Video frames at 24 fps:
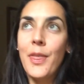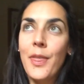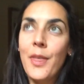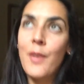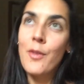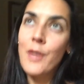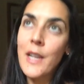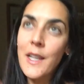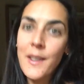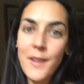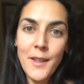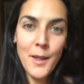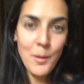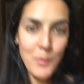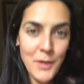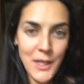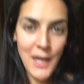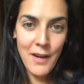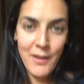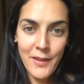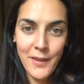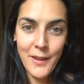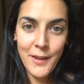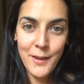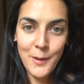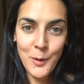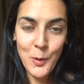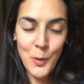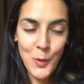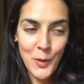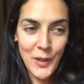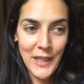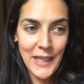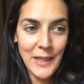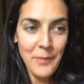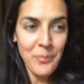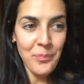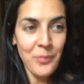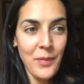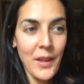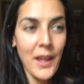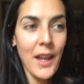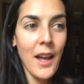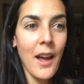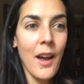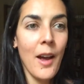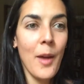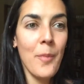the reason I'm sharing this story,
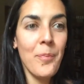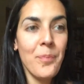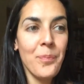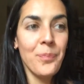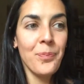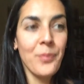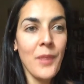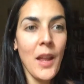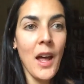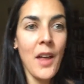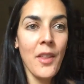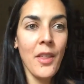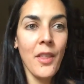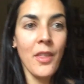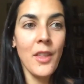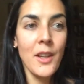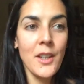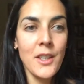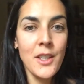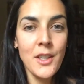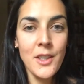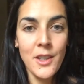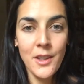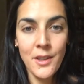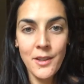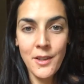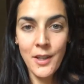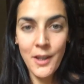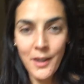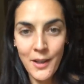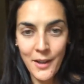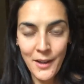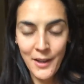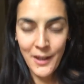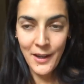other than to just